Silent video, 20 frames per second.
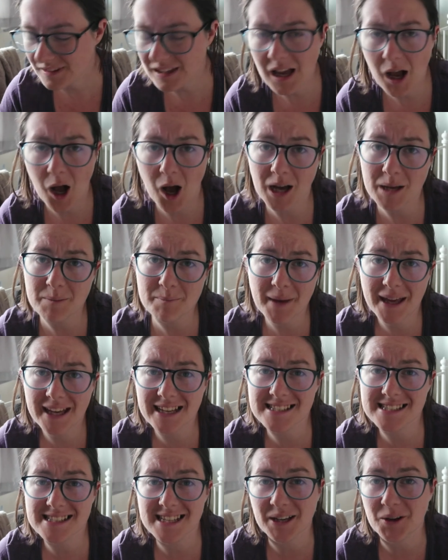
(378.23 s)
I may
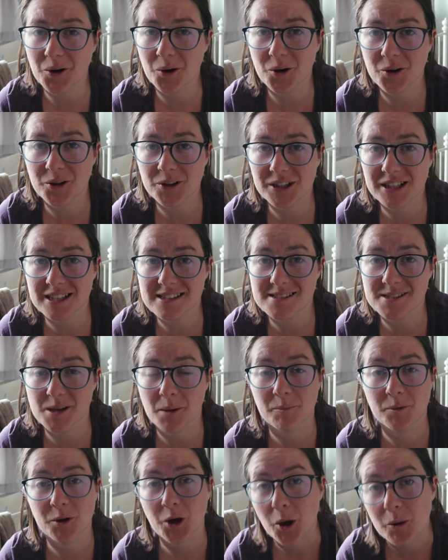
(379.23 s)
stick on
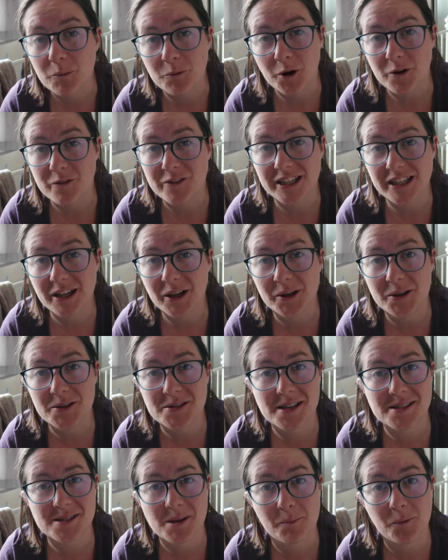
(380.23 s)
some GoPro videos
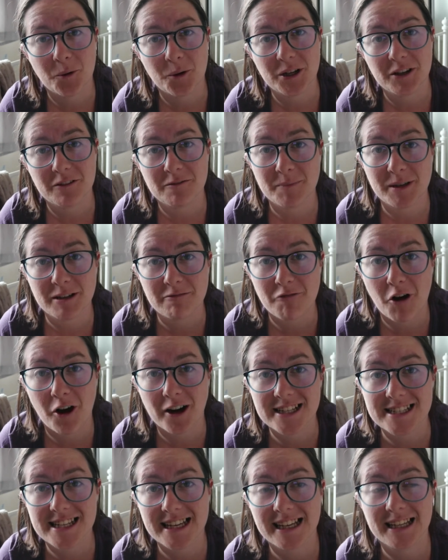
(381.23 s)
at some point of me
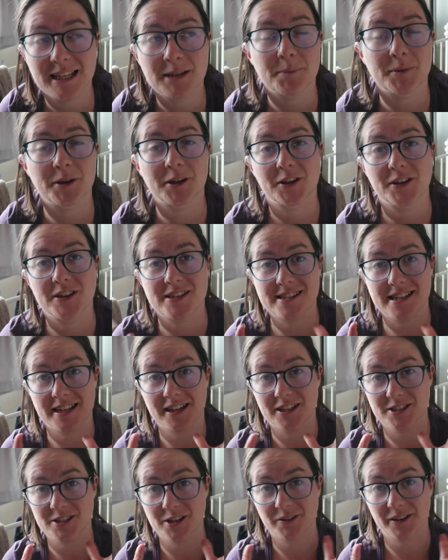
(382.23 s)
riding, because then
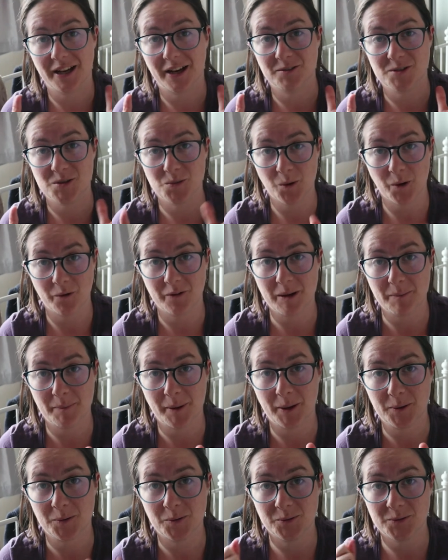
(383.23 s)
I don't have to worry
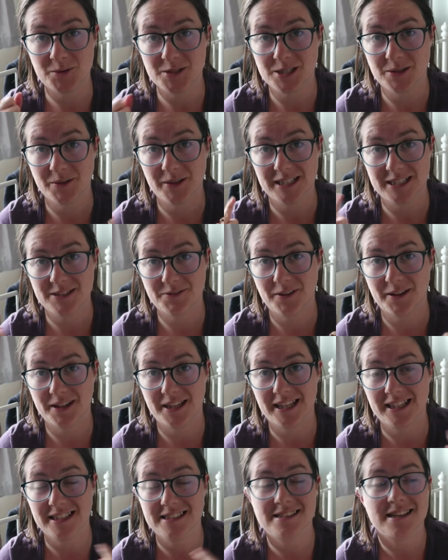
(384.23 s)
about doing different
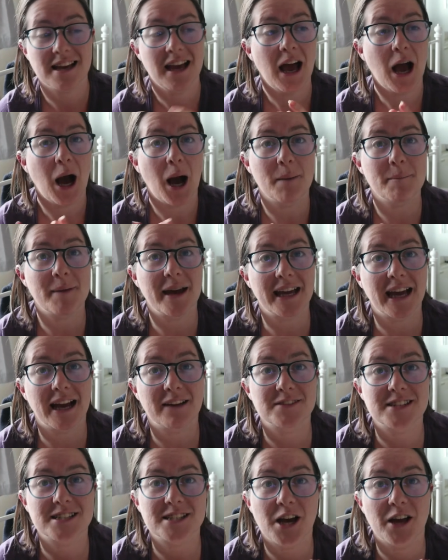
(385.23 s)
things. I may have
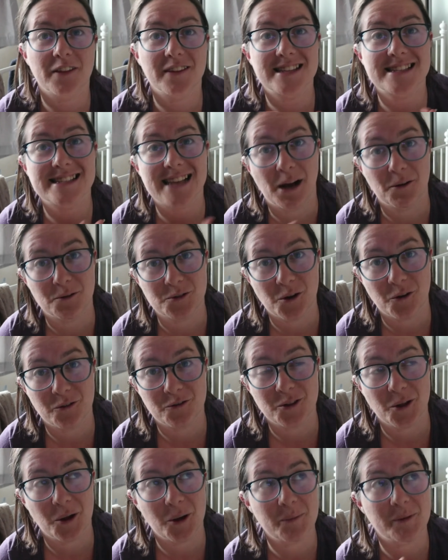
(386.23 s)
to turn the sound off
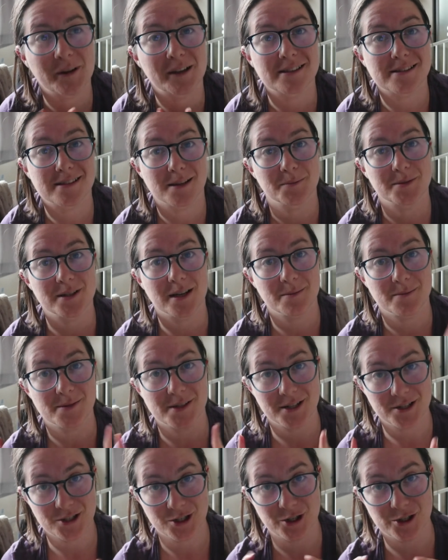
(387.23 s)
though, because sometimes
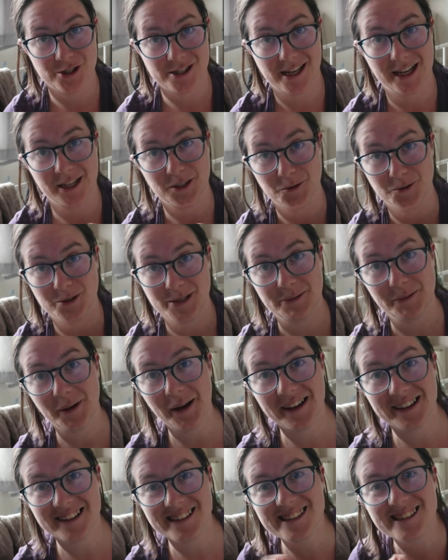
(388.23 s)
I do say naughty
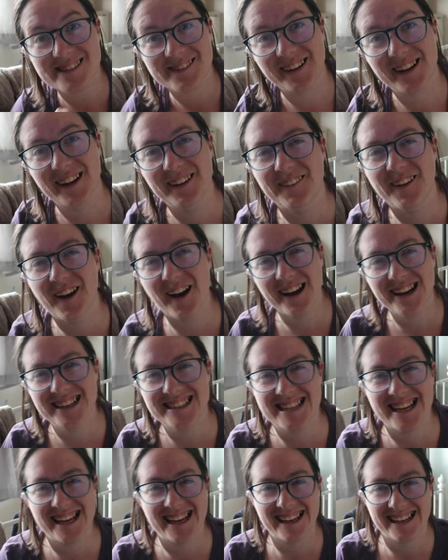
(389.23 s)
words when I'm
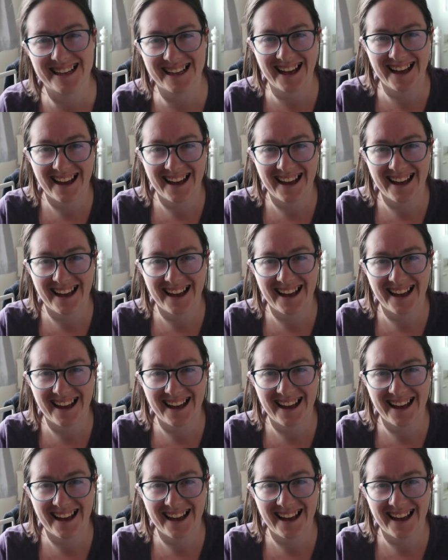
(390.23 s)
riding